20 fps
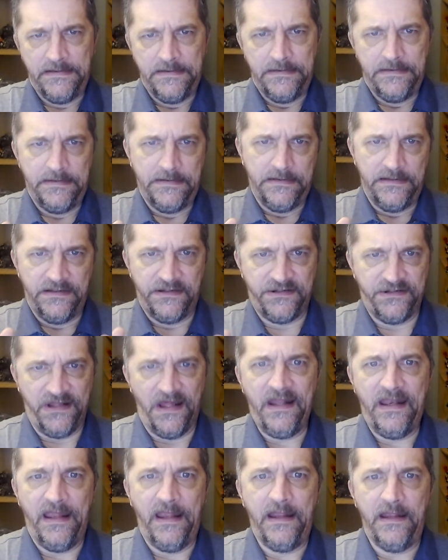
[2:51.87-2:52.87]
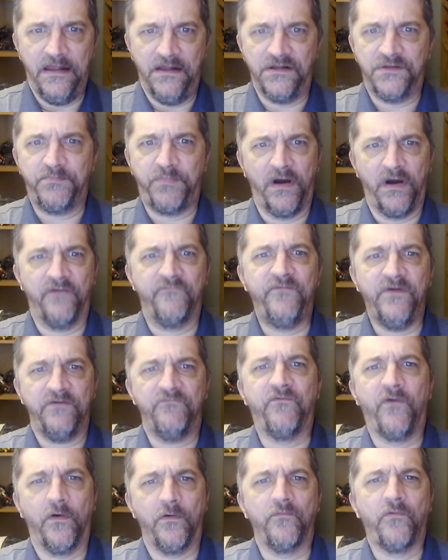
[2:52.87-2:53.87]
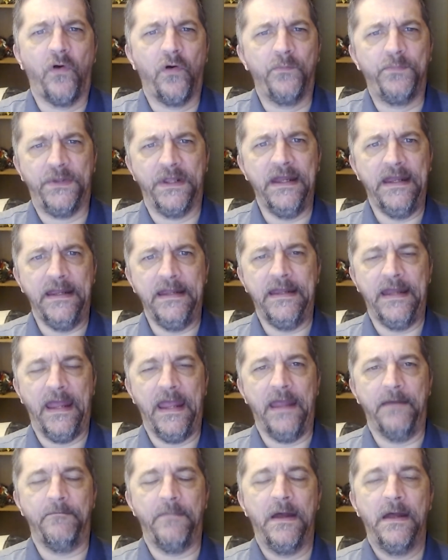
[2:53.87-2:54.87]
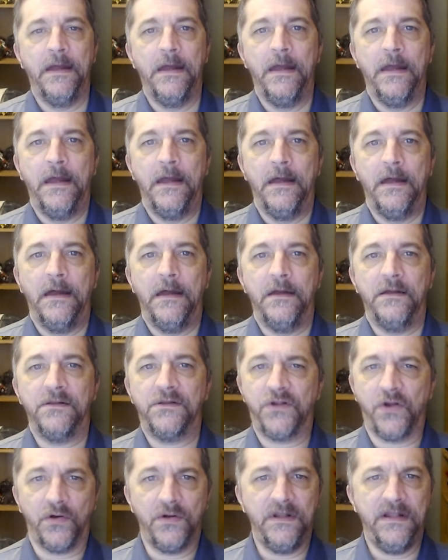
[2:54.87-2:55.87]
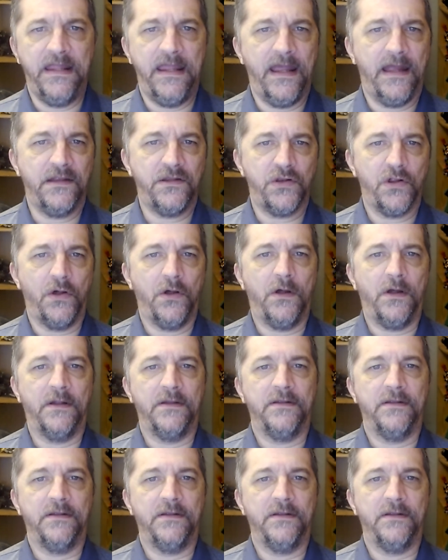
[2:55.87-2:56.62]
setting is perfect for a role-playing game started to catch on.